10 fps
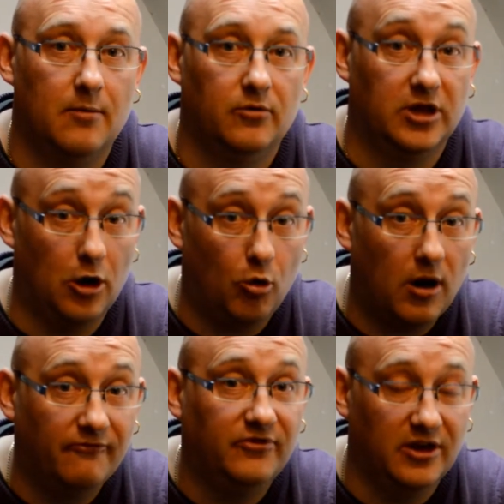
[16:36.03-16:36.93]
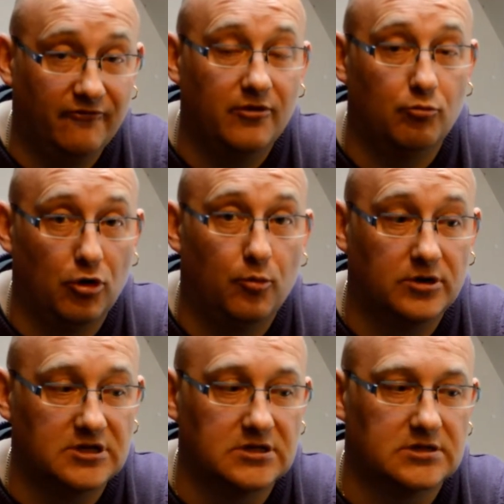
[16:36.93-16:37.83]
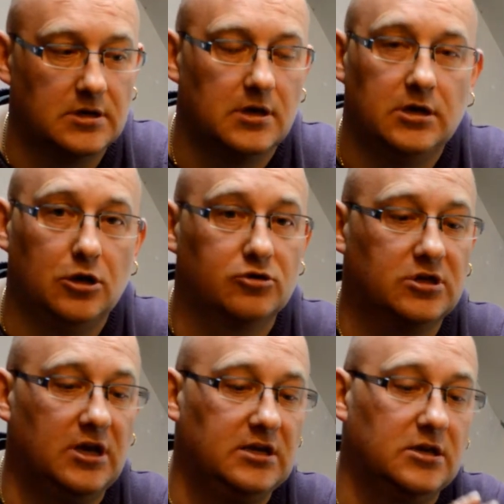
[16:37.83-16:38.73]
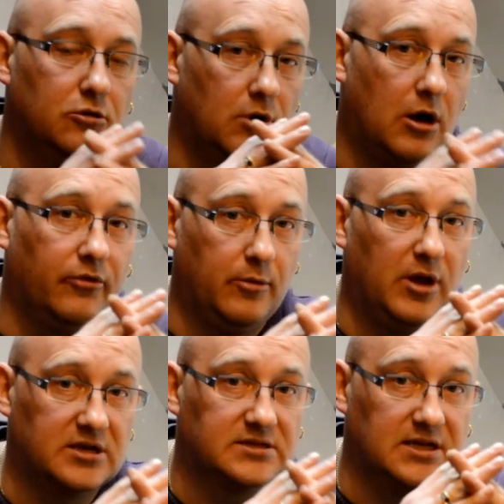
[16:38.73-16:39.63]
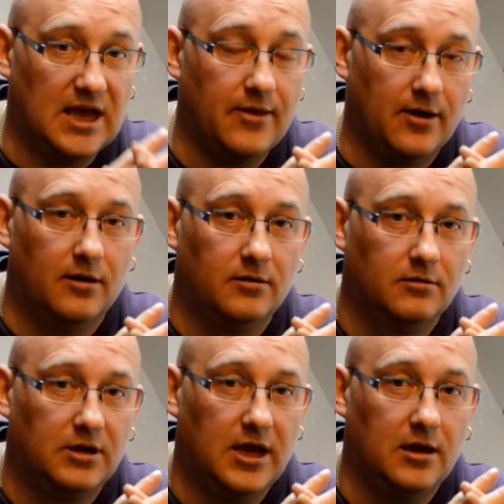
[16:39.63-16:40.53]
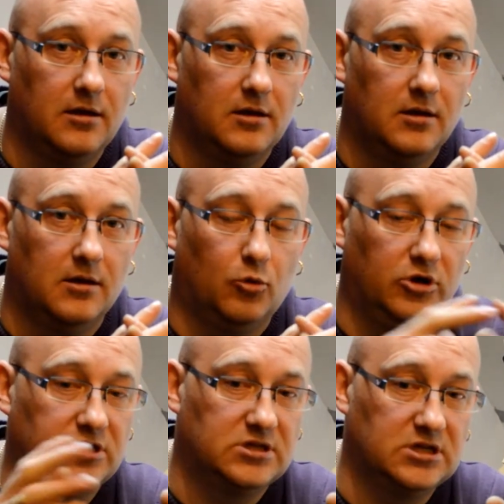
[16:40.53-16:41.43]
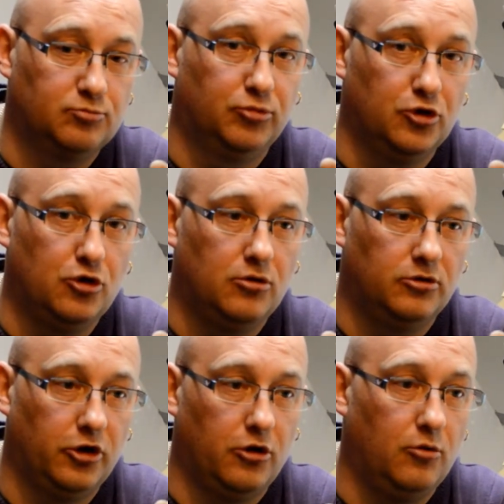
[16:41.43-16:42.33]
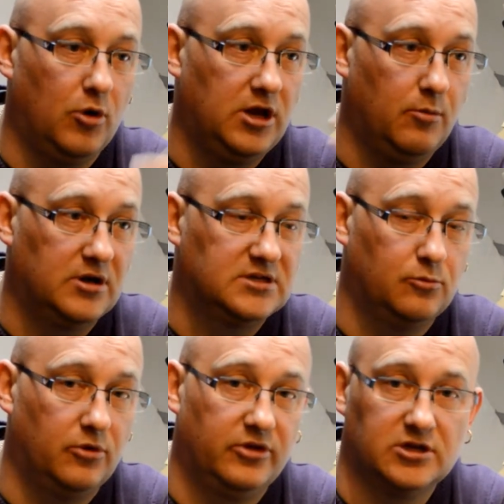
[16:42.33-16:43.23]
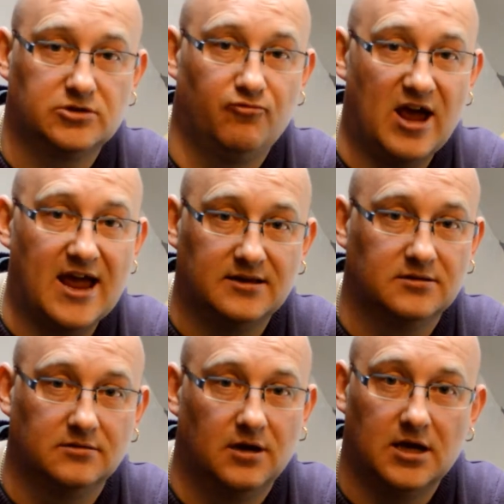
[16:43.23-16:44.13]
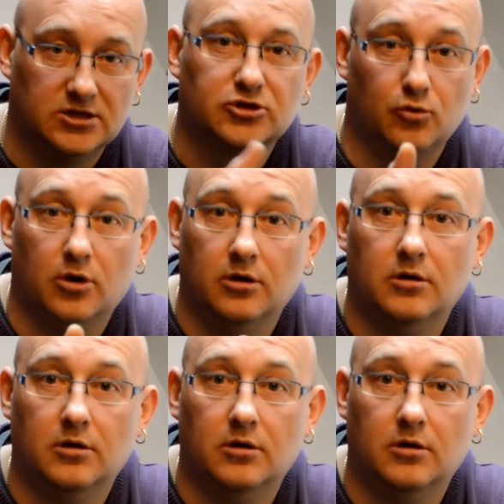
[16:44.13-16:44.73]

They all have different properties. You also need to know how they mix together. Okay, what does this blue do when you mix it with this red, and so